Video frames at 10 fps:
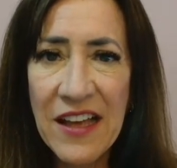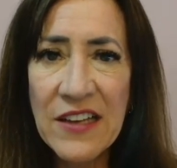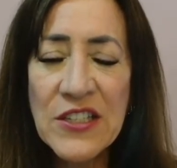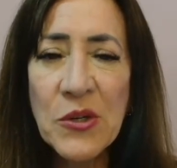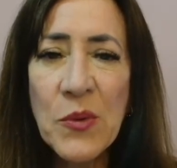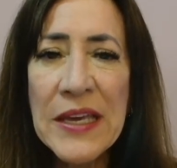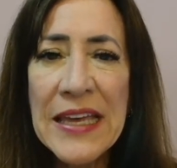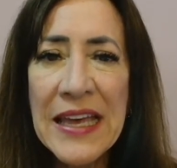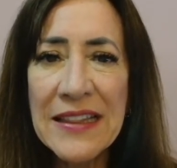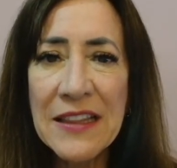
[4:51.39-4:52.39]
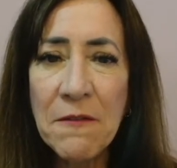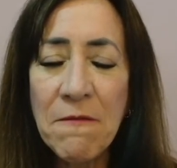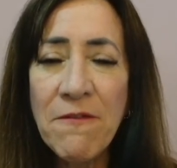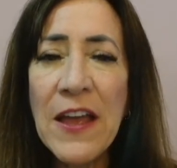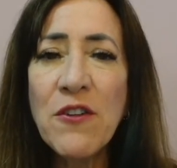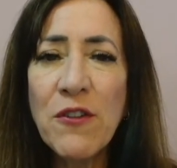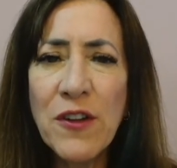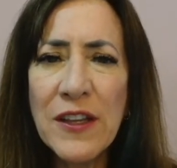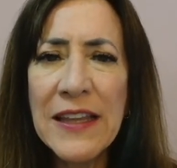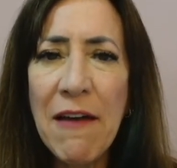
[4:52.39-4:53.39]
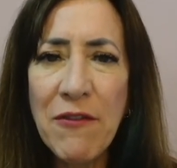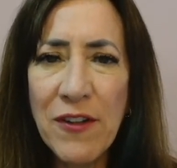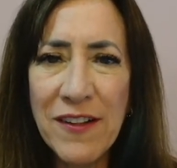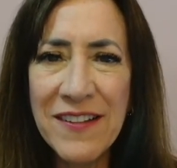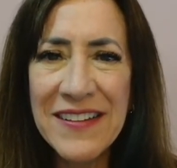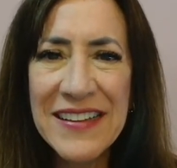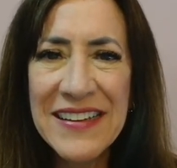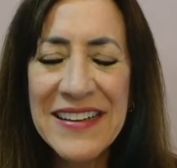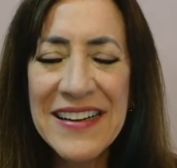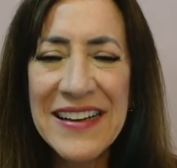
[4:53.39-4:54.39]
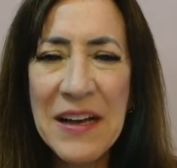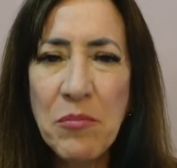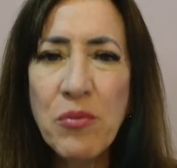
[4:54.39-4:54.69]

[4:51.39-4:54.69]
until ah. we get the federal level yeah.